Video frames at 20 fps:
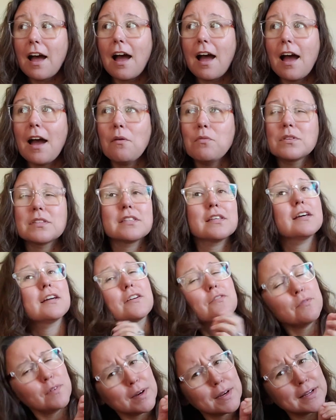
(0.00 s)
I was
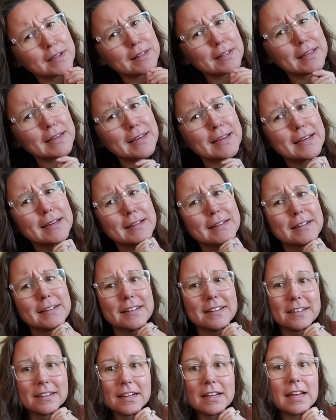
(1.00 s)
like, really?
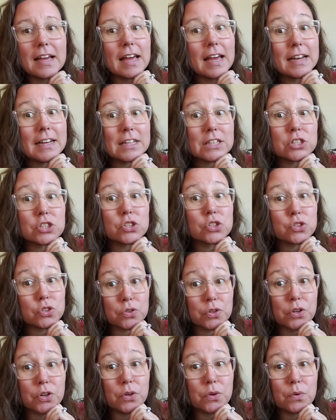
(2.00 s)
And it's
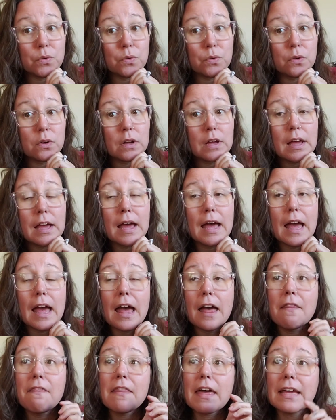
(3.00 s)
true.
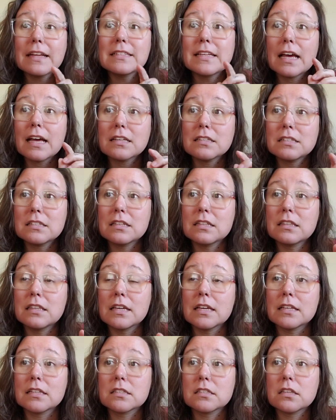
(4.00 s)
And they tested
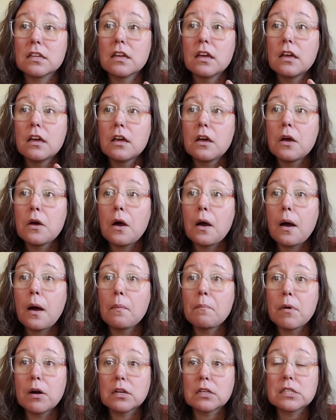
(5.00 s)
this
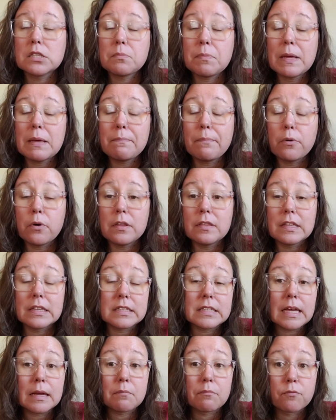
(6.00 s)
amongst people in the
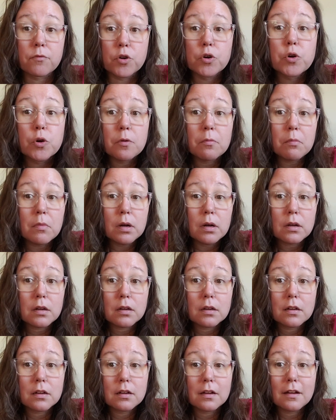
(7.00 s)
same room,
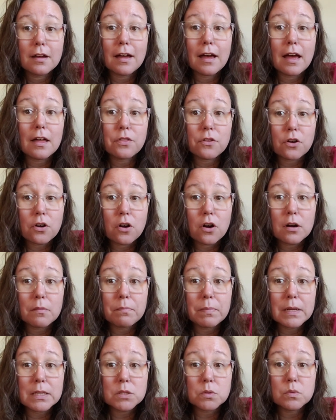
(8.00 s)
and their
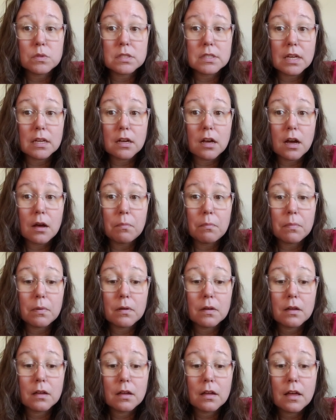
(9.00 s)
heartbeats would sync up.
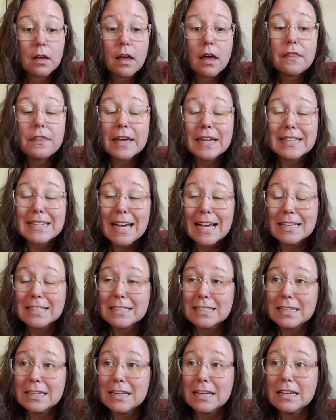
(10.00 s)
They
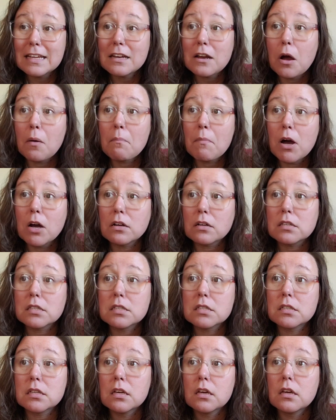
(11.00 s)
tested it
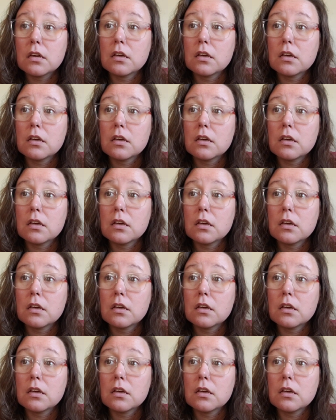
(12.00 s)
amongst